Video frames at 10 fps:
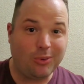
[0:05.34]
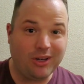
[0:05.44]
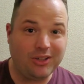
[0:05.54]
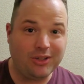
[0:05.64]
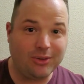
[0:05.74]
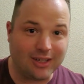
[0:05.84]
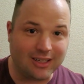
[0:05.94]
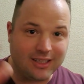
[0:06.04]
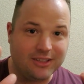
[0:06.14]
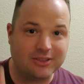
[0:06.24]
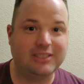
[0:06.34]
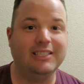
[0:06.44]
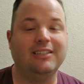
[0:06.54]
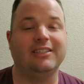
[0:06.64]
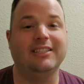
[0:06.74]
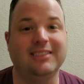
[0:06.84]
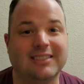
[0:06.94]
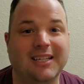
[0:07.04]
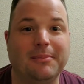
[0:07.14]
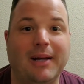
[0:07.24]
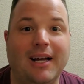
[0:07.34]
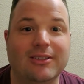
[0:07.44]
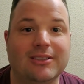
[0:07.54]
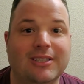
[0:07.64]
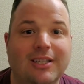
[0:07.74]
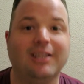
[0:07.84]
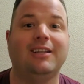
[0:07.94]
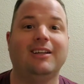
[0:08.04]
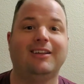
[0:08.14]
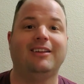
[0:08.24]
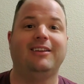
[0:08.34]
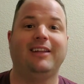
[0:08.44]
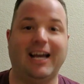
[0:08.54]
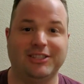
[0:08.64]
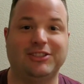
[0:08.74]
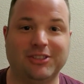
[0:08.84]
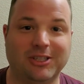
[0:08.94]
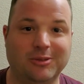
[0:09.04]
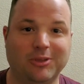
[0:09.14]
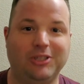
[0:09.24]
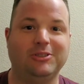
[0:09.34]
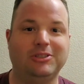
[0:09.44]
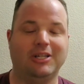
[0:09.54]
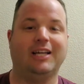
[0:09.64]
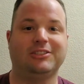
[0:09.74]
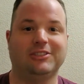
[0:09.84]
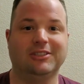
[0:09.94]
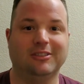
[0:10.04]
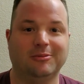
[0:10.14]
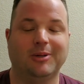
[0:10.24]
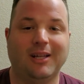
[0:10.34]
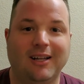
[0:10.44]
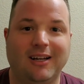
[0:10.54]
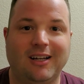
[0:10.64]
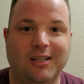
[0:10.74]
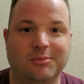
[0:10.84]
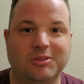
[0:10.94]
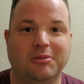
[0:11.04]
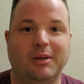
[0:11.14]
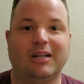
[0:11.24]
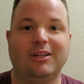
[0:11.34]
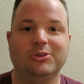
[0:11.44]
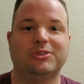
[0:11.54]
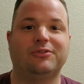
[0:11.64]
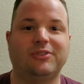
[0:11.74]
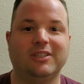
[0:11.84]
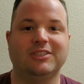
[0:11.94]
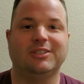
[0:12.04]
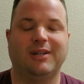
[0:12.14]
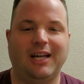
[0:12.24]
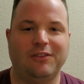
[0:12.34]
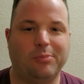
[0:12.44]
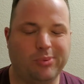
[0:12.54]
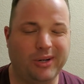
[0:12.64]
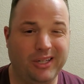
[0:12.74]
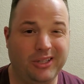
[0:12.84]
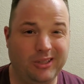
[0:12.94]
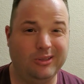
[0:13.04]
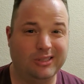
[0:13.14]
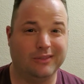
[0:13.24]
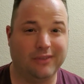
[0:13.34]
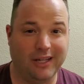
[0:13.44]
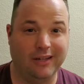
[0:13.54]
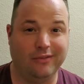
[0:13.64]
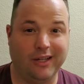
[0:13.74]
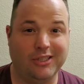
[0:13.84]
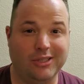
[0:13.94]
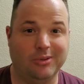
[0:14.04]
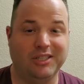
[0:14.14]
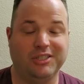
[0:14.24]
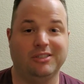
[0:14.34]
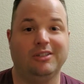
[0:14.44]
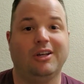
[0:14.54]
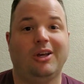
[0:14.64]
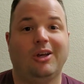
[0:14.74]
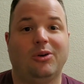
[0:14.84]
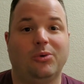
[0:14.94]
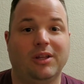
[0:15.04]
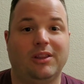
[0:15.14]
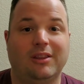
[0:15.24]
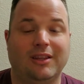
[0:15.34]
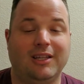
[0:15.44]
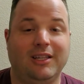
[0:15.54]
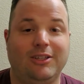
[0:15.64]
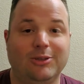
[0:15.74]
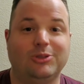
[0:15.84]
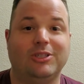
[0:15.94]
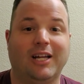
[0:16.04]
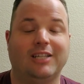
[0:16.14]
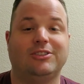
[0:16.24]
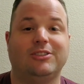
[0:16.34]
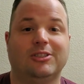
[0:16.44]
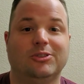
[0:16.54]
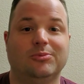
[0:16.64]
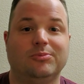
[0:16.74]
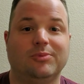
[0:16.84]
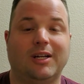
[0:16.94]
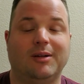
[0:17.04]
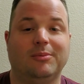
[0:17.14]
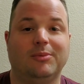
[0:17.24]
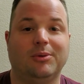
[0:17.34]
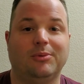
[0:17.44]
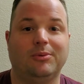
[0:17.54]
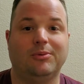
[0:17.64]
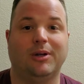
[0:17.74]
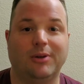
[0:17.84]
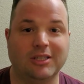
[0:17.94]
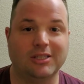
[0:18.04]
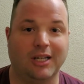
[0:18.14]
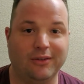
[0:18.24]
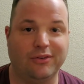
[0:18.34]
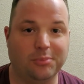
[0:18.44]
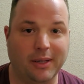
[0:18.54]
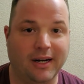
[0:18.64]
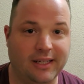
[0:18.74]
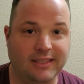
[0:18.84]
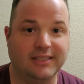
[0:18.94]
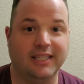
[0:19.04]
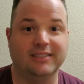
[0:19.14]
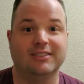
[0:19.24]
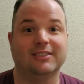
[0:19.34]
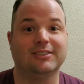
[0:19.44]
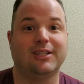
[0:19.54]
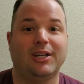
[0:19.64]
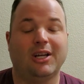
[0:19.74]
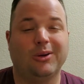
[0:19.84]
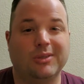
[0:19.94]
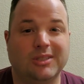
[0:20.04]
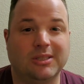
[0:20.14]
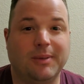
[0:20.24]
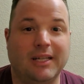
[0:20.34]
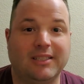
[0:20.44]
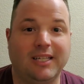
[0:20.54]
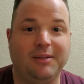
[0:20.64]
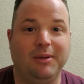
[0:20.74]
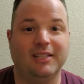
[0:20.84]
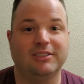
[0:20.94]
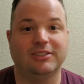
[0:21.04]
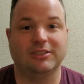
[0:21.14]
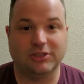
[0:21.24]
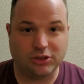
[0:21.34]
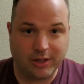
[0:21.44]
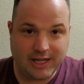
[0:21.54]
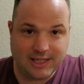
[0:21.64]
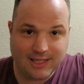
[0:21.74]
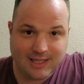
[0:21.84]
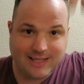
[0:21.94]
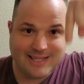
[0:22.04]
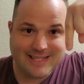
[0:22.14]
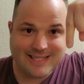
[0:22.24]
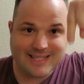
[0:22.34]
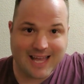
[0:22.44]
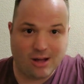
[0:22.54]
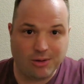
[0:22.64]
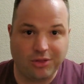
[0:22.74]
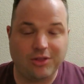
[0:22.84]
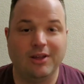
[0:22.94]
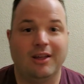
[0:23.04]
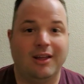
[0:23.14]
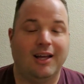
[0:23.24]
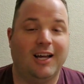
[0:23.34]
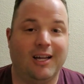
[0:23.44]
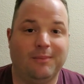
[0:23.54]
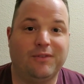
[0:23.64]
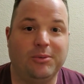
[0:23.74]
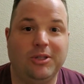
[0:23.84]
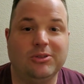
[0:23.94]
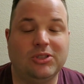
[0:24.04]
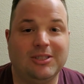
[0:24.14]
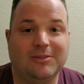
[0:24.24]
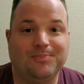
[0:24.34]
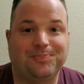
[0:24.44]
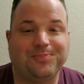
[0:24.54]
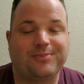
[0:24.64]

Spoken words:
want to do a little series about the Astrodome, the Houston Astrodome. Some of my closer friends know I have a pretty huge infatuation with the Houston Astrodome. Originally from Pearland, Texas, which is about 10 minutes straight south from Houston.